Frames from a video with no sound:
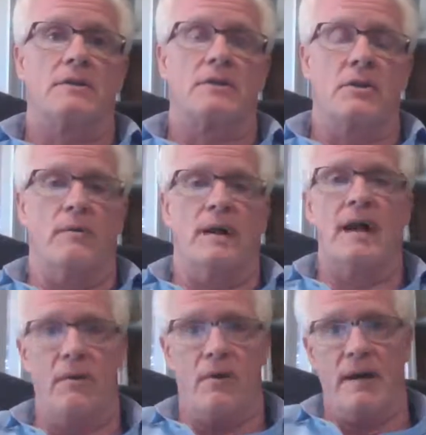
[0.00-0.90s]
So
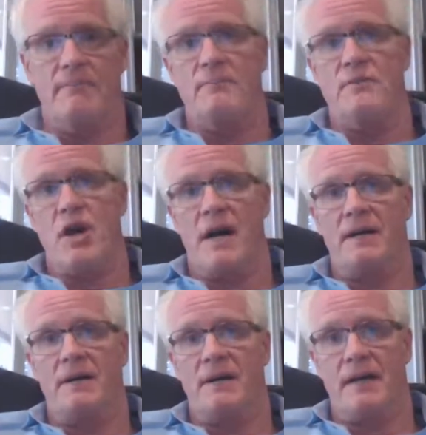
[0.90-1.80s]
anyway,
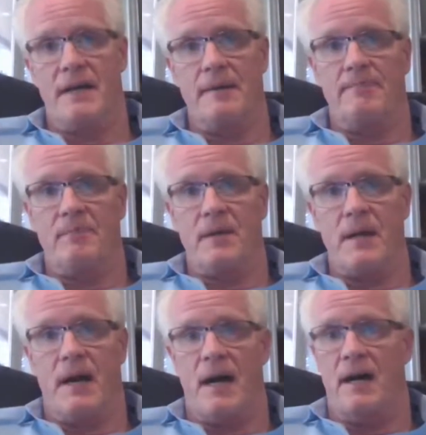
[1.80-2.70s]
John Duncan,
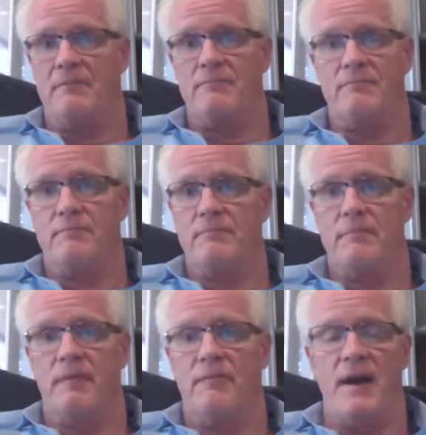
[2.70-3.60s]
if
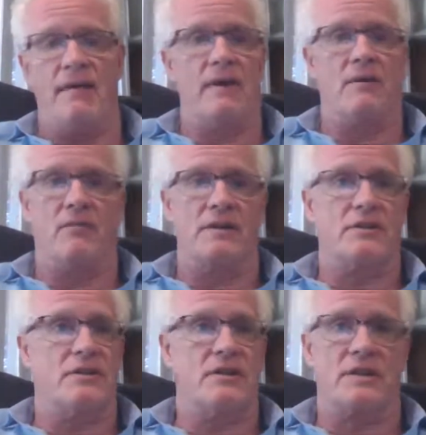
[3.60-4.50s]
you have any
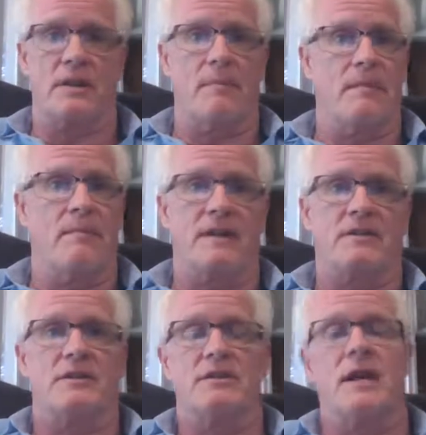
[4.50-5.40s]
questions, send me a
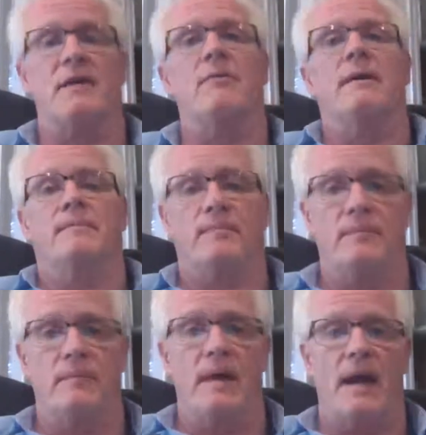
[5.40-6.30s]
message. Anyway,
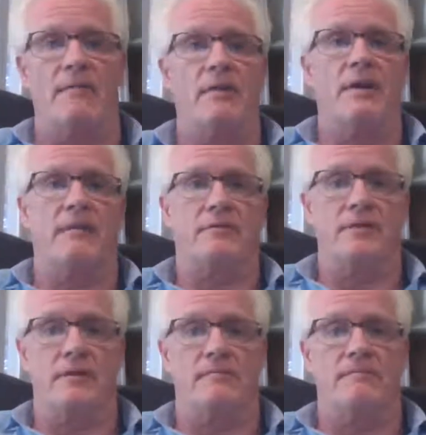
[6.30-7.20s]
have a good
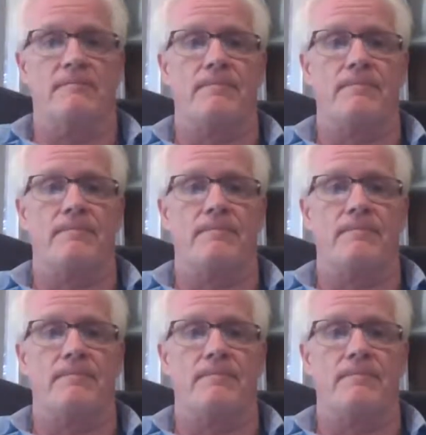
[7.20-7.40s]
afternoon.